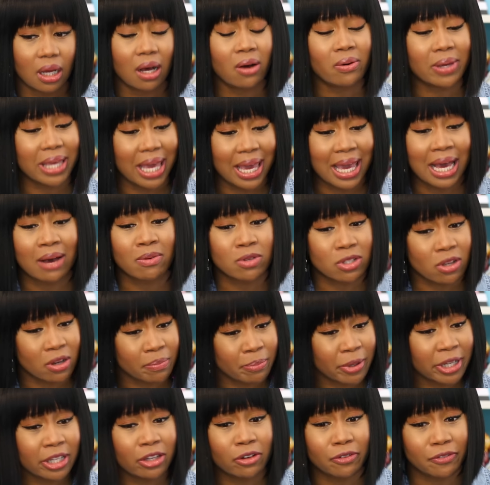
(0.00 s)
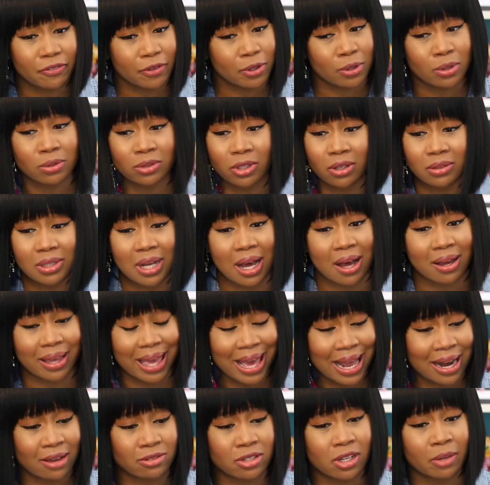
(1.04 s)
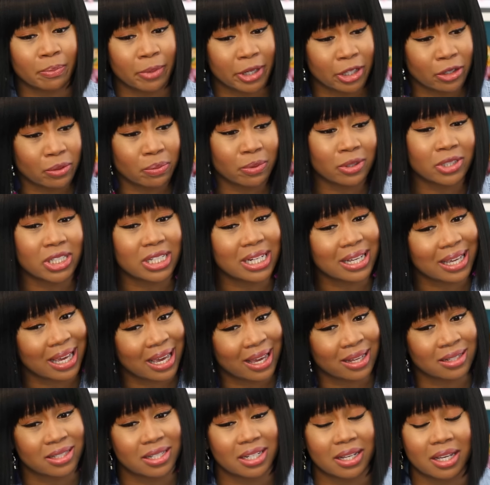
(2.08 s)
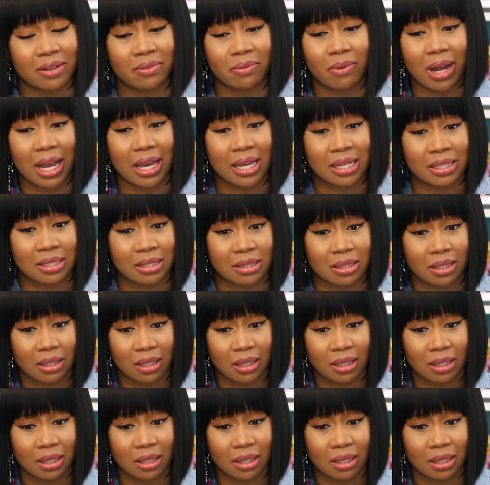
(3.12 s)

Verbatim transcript: Okay, I was gonna bring you food. No dog cat. I was gonna bring you real chicken, chicken maybe, rice.